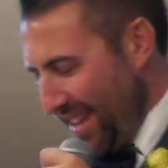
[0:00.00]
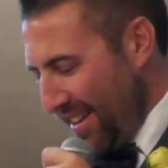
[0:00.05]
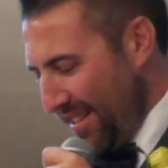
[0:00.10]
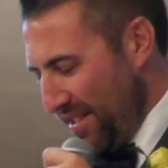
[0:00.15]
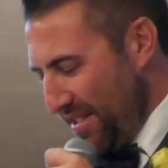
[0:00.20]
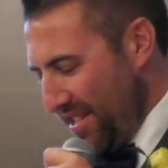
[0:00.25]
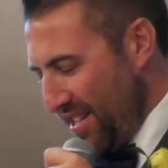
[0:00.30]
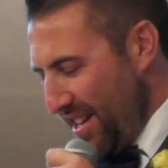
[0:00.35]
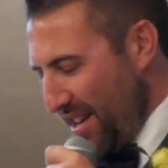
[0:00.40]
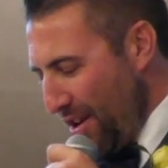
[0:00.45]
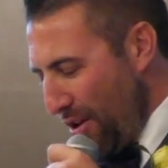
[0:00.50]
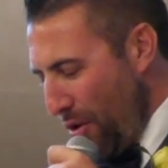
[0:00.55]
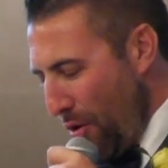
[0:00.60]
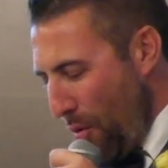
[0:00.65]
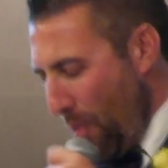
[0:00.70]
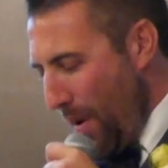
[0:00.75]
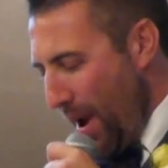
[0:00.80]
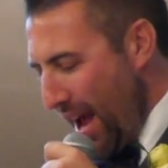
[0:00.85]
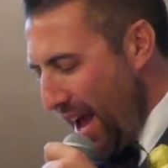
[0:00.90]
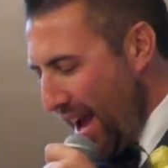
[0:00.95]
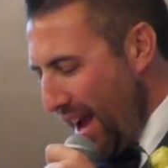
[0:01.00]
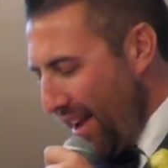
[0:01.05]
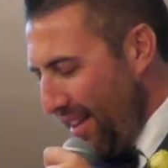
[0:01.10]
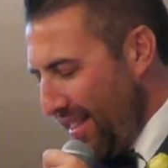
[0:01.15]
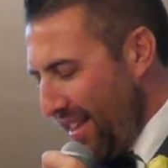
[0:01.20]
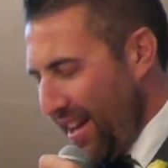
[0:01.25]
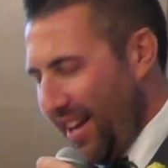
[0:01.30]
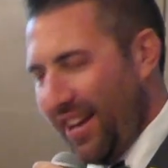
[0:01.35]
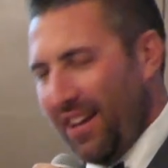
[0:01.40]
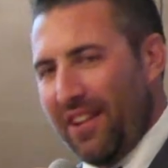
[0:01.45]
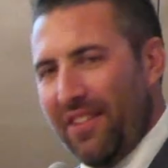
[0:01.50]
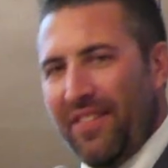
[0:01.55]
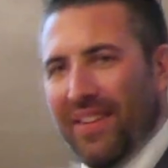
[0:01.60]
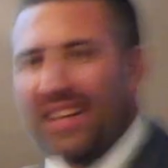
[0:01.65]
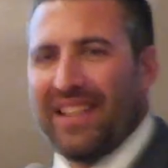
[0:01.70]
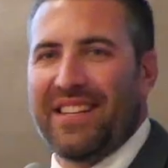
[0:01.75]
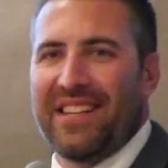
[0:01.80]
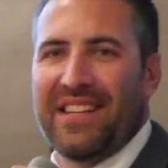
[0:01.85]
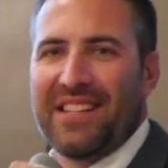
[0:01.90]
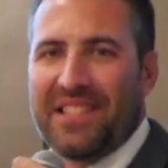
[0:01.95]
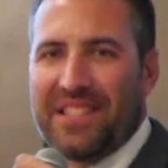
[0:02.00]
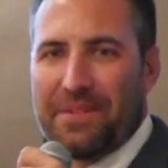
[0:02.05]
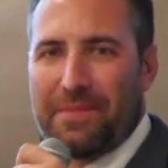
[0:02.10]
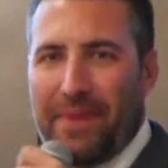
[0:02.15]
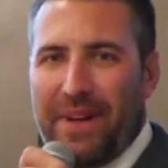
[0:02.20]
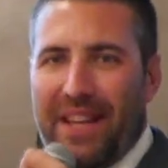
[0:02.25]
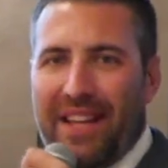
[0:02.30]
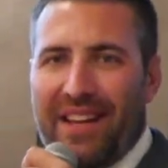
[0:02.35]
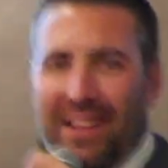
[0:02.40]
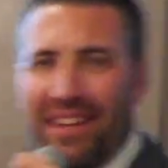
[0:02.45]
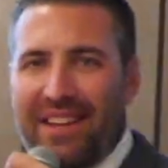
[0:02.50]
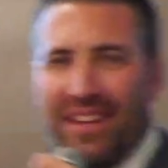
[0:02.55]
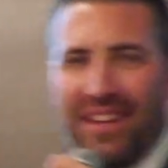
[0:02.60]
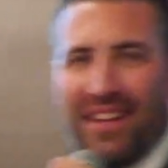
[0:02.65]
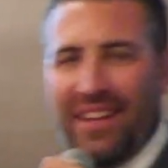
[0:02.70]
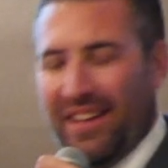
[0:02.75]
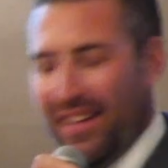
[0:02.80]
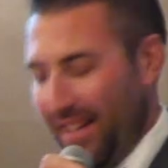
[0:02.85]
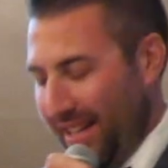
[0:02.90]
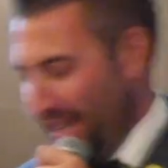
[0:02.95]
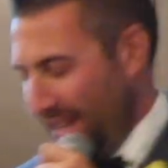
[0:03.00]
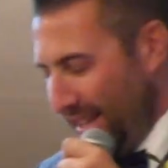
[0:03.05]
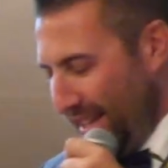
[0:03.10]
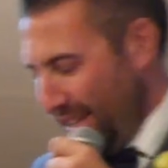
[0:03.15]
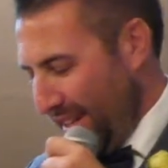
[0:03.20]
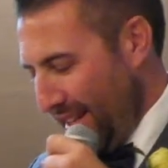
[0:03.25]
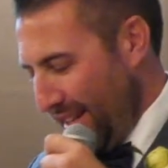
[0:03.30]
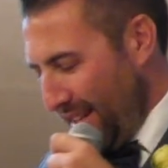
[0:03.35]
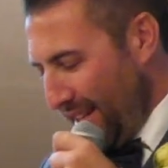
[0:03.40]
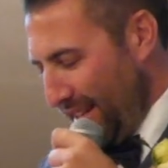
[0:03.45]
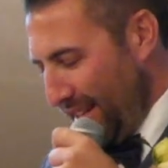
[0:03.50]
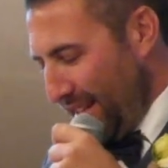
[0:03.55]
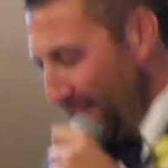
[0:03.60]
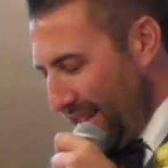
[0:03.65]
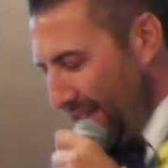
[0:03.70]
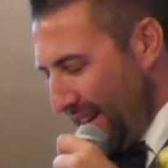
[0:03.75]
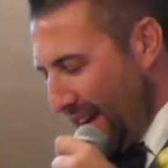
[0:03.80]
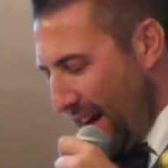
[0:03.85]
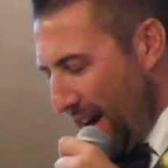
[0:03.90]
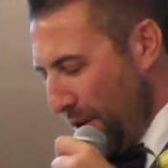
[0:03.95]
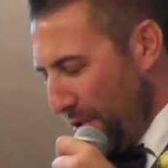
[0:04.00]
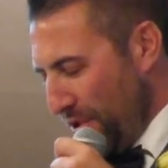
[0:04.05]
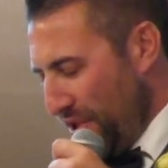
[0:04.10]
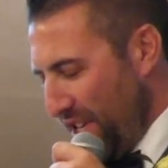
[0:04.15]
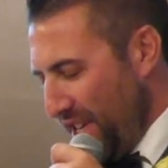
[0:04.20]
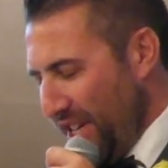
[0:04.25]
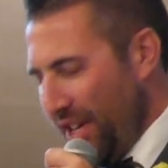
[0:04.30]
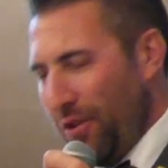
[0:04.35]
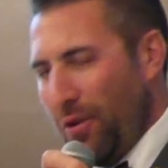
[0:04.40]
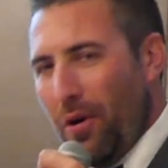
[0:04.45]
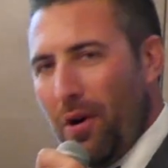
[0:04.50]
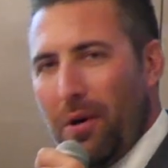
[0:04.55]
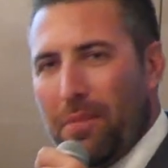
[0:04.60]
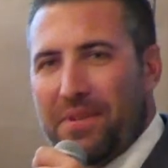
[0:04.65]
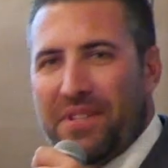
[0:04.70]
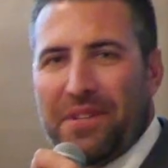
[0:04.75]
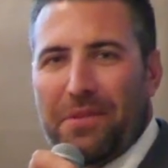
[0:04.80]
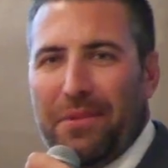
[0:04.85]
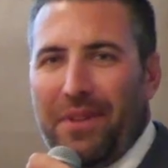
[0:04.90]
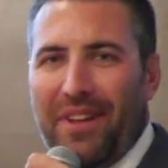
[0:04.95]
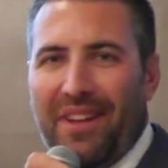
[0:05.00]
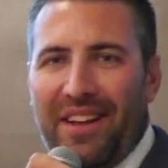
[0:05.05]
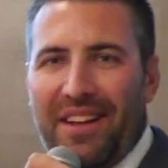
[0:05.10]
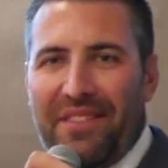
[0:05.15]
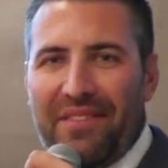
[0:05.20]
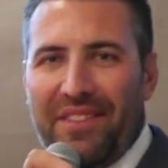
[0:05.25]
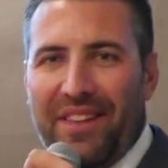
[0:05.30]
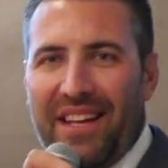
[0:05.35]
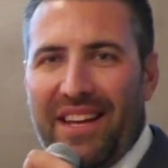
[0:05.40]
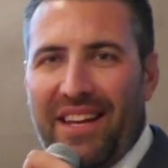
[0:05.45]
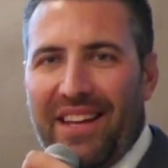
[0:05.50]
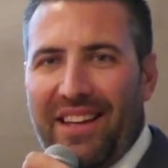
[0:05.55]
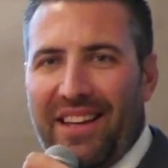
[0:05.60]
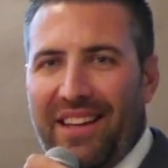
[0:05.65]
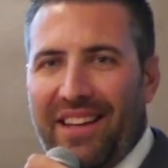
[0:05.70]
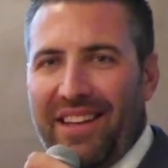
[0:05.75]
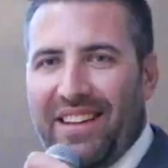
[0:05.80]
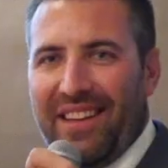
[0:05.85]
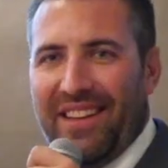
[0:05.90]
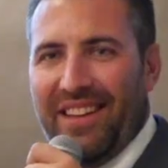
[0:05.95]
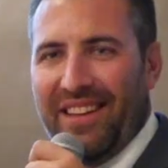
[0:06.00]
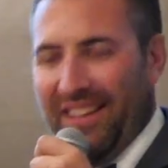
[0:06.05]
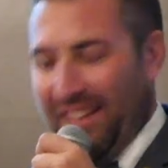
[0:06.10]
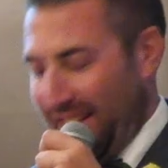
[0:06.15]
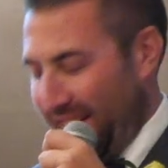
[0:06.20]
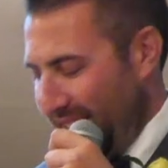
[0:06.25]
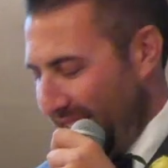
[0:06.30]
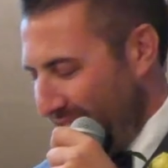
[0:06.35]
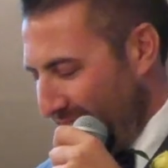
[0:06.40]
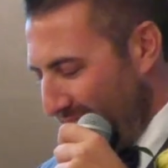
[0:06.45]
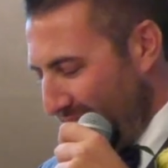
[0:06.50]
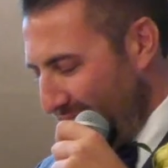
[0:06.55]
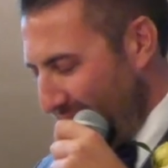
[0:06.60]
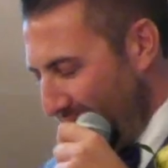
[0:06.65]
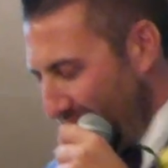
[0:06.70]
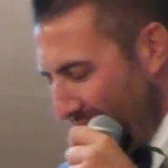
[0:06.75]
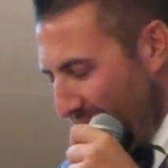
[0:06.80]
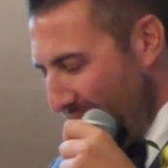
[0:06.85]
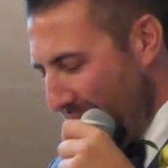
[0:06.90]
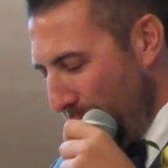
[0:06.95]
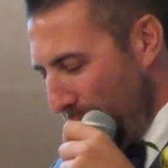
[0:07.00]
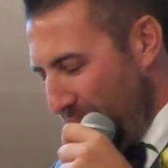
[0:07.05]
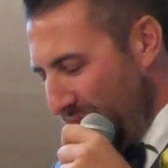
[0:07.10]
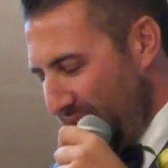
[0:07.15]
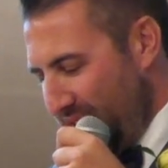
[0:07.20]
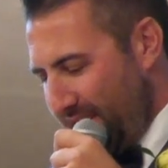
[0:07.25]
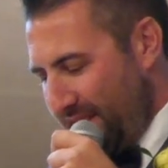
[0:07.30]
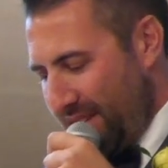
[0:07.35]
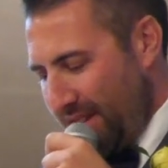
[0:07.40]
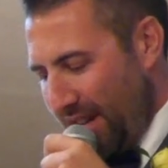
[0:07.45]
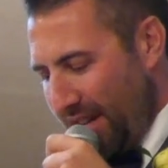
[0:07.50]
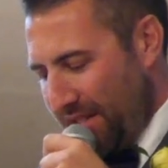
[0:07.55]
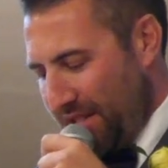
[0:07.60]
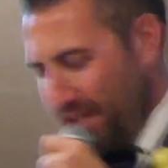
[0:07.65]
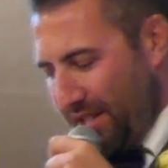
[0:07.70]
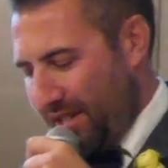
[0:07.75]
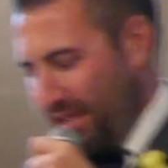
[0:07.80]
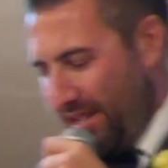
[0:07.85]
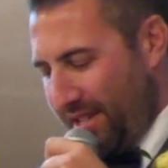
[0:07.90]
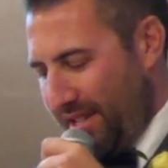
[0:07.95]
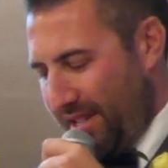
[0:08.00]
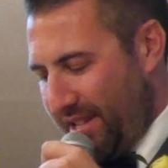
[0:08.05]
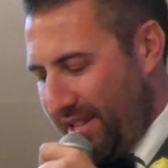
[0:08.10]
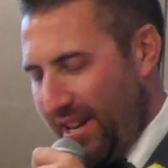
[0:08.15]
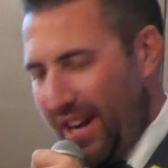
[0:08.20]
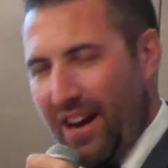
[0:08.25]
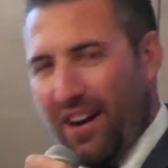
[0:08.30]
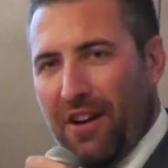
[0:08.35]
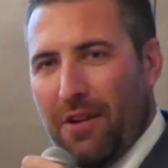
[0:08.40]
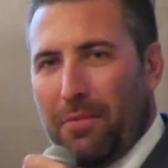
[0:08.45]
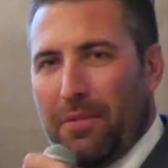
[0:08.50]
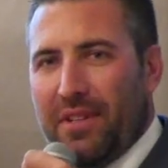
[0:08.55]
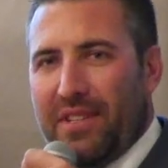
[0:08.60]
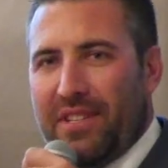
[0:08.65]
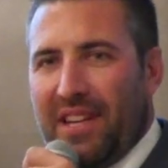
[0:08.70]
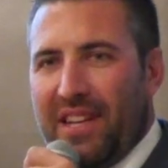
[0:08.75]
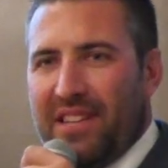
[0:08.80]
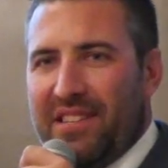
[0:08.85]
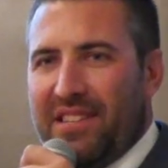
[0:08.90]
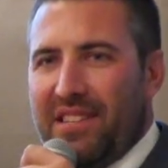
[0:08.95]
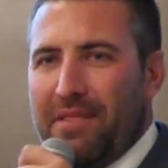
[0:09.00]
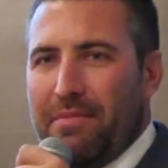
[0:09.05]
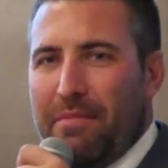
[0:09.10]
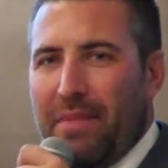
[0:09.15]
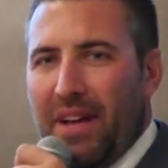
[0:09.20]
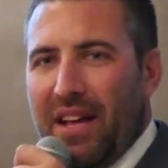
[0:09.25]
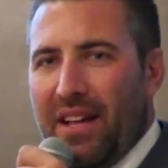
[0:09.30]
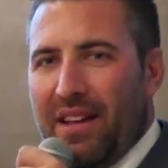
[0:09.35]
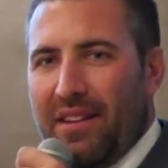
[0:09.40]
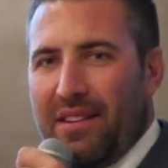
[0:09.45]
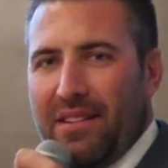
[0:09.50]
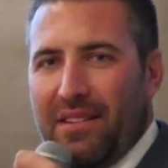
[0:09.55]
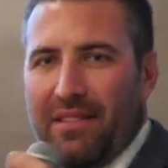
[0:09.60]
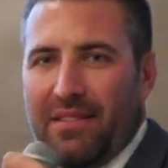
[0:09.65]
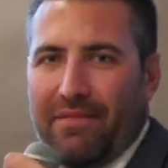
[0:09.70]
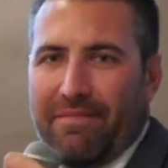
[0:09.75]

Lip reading: There's no way they could have anticipated how she'd grow up so lovely and with such a terrible taste in men.